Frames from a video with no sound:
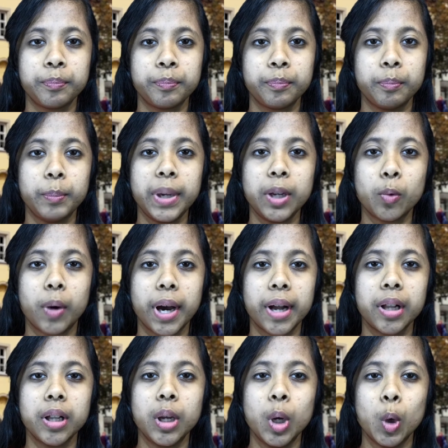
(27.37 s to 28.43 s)

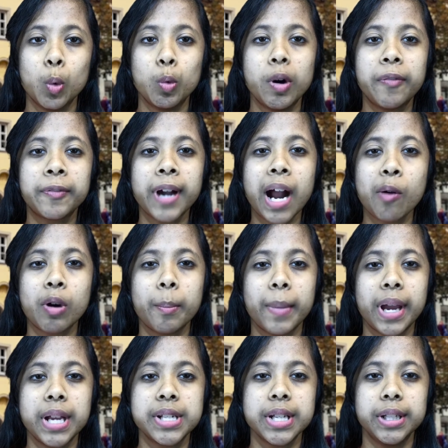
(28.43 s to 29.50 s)
Meanwhile, Wolfgang
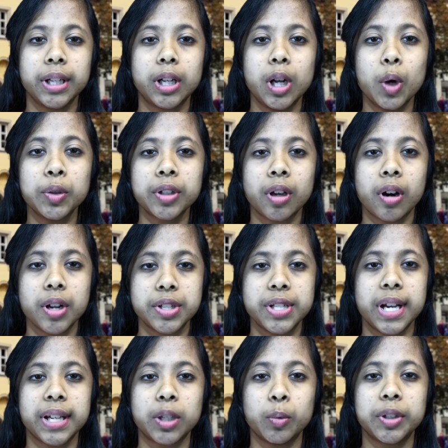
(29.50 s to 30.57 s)
remained in close
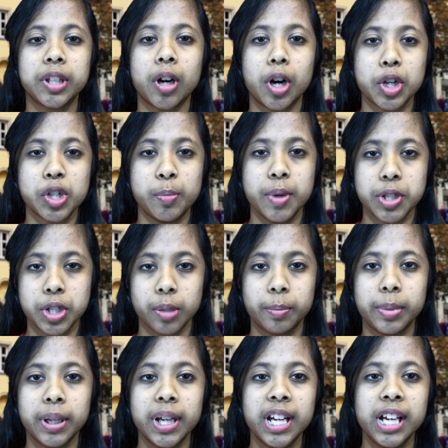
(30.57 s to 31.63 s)
contact with the Archbishop,
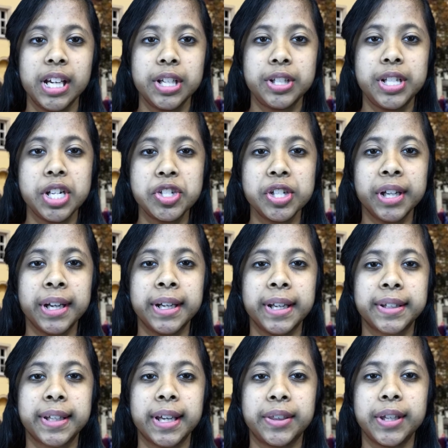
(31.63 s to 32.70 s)
teaching in his
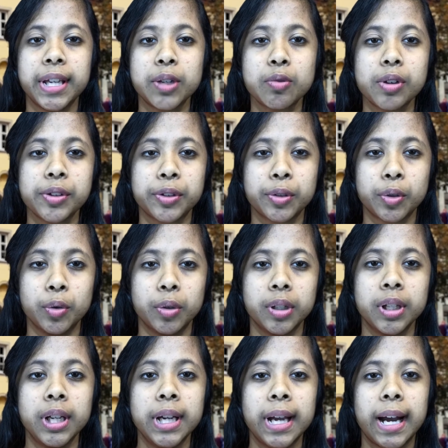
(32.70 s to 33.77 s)
cathedral school
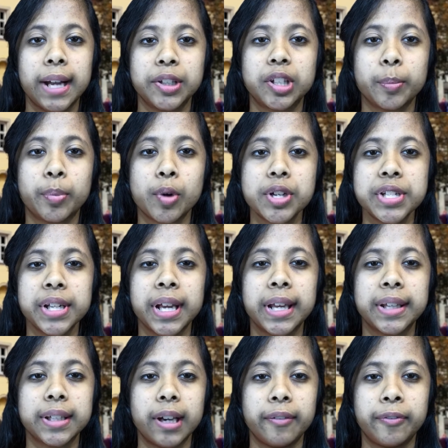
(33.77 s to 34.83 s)
and supporting his
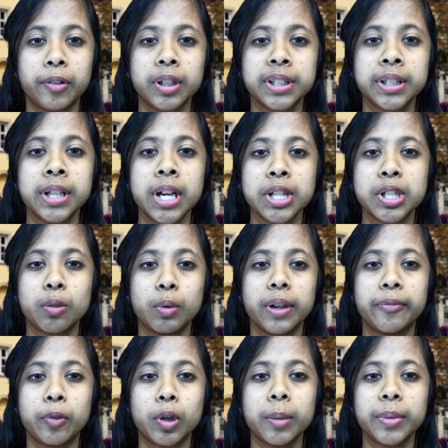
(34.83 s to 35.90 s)
efforts to
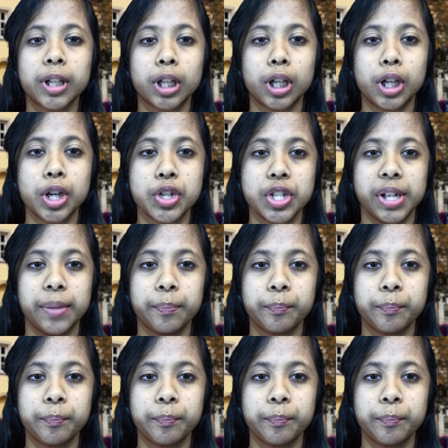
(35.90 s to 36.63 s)
reform the clergy.